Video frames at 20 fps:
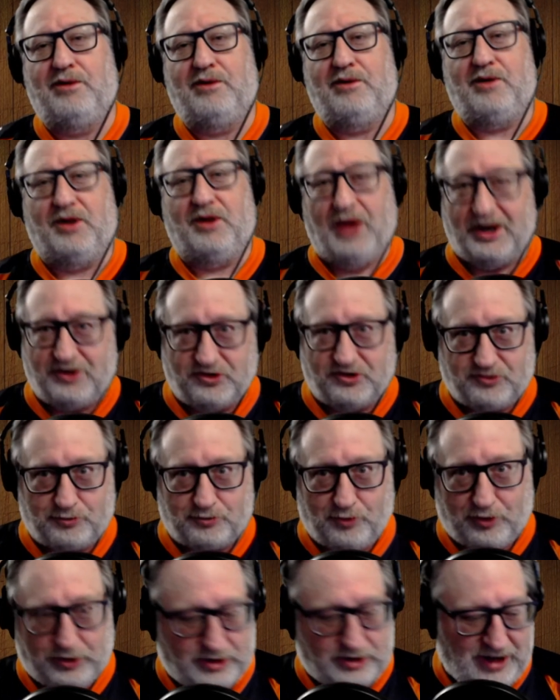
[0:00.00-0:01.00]
And that doesn't
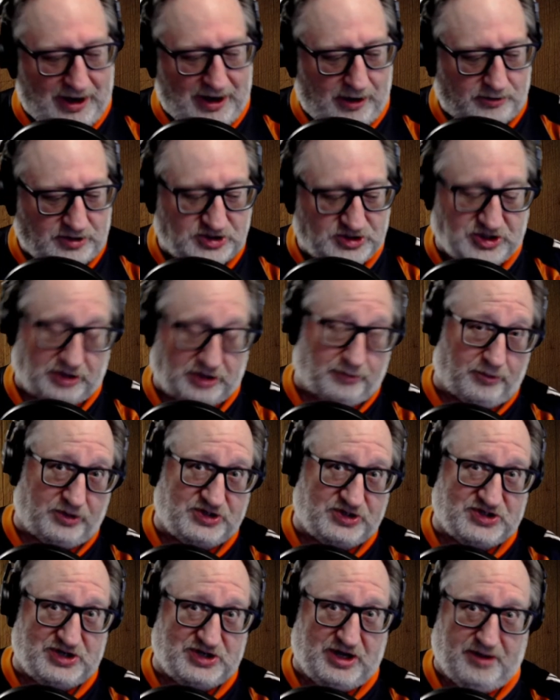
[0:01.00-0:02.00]
really count because you didn't really
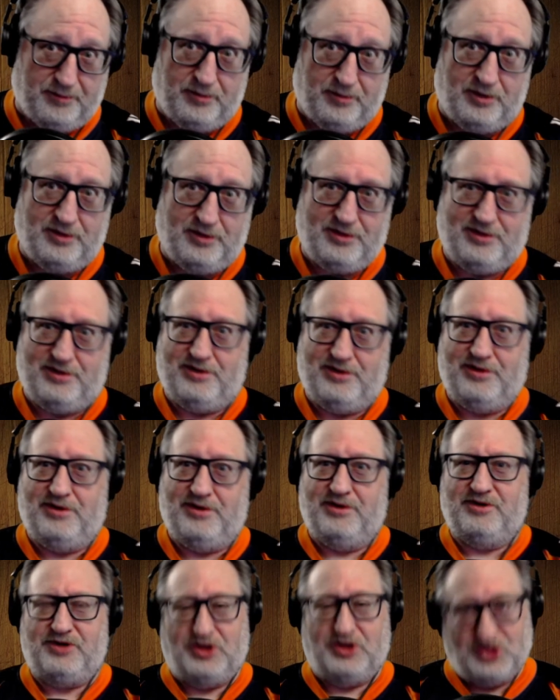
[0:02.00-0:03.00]
see him.
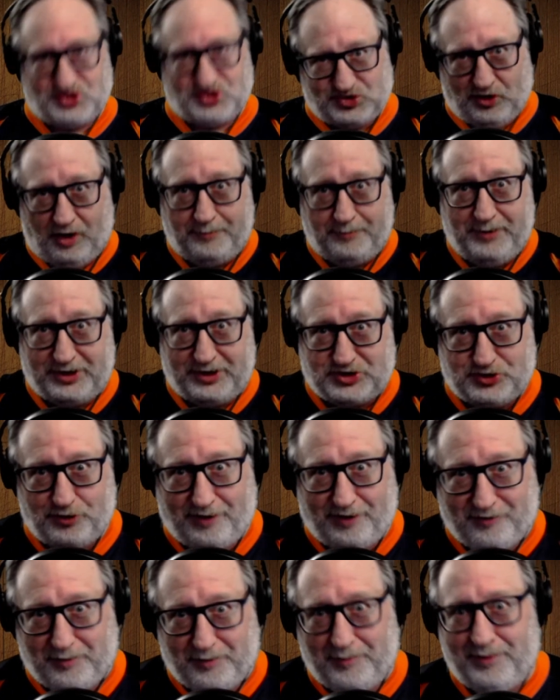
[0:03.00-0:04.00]
You just saw a picture
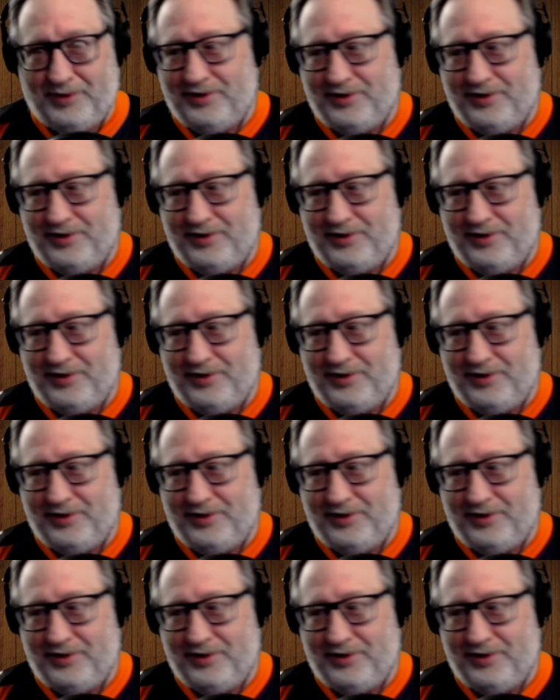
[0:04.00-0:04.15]
of him.